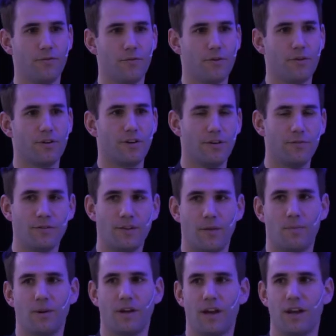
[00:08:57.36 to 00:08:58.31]
for different
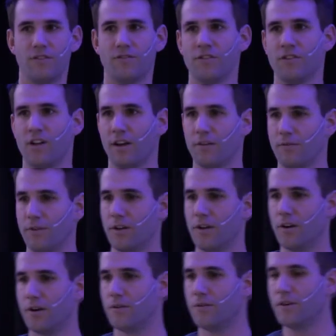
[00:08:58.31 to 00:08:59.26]
applications like
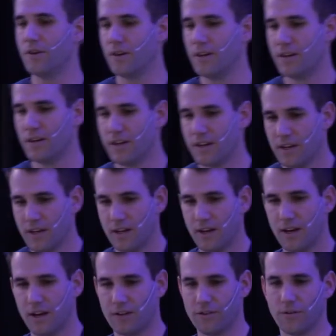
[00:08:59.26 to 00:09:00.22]
video.
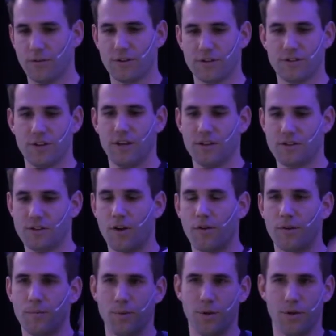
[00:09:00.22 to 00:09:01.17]
Uh, so it's it's
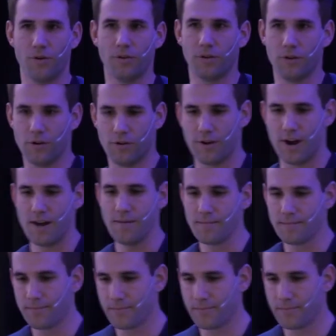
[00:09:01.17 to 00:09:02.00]
going beyond LoRa,